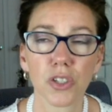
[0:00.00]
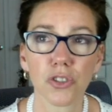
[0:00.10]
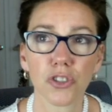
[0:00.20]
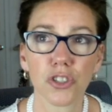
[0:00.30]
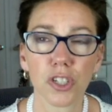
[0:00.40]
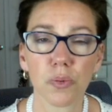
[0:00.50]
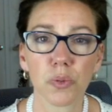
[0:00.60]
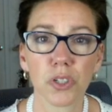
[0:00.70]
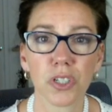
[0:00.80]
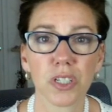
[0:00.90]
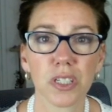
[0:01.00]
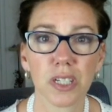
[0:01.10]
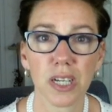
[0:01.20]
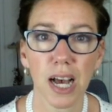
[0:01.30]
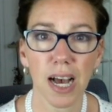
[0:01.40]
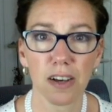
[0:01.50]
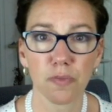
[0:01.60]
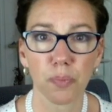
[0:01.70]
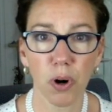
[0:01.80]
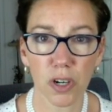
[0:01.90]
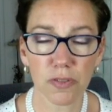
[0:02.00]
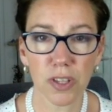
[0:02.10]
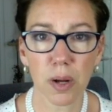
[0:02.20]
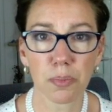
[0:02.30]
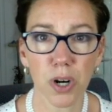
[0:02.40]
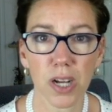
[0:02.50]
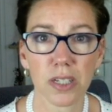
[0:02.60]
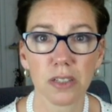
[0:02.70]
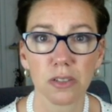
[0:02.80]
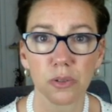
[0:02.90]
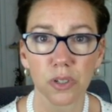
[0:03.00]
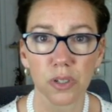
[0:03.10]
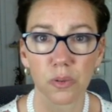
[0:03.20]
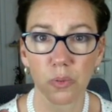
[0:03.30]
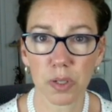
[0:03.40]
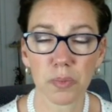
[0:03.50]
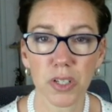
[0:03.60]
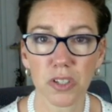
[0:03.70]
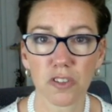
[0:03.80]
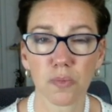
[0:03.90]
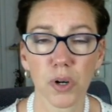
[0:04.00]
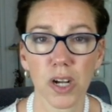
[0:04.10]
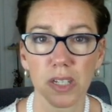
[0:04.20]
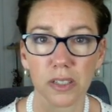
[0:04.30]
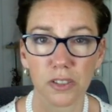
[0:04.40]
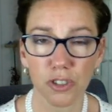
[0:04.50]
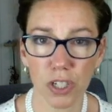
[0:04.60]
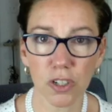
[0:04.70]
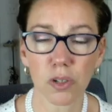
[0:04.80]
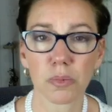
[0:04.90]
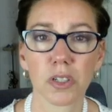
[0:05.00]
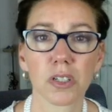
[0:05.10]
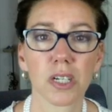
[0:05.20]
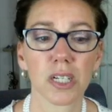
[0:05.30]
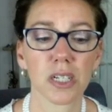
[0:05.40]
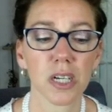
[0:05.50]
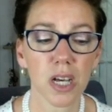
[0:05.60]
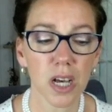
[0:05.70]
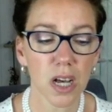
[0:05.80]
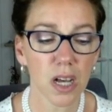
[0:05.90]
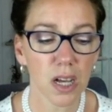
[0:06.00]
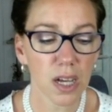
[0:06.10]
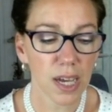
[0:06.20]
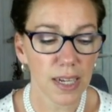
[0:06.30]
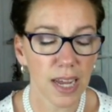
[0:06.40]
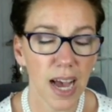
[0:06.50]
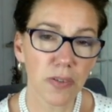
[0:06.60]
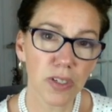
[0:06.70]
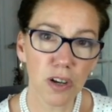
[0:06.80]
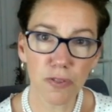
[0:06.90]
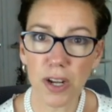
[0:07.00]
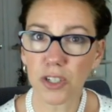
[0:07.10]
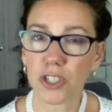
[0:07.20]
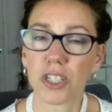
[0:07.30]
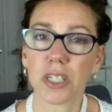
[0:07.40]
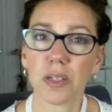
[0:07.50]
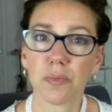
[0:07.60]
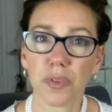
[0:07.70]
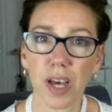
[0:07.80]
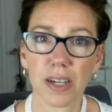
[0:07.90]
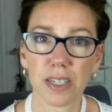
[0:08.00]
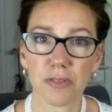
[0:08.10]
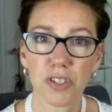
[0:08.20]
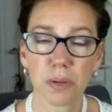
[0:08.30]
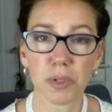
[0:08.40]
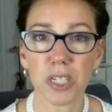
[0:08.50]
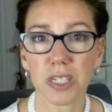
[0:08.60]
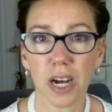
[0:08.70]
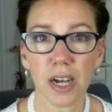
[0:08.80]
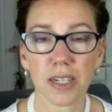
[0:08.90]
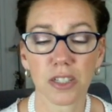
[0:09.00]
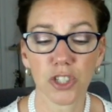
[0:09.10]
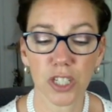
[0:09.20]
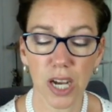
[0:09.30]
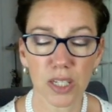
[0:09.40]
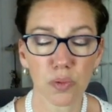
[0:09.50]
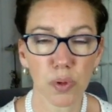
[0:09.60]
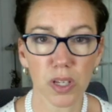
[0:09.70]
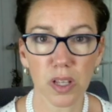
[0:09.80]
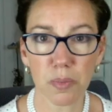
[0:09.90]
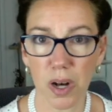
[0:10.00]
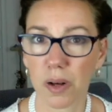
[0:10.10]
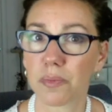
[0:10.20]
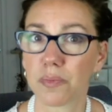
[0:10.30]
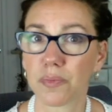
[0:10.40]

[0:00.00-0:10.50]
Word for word: she would have part of that bread or one piece of bread and drink her milk and and have enough energy that if somebody died and she had to pick them up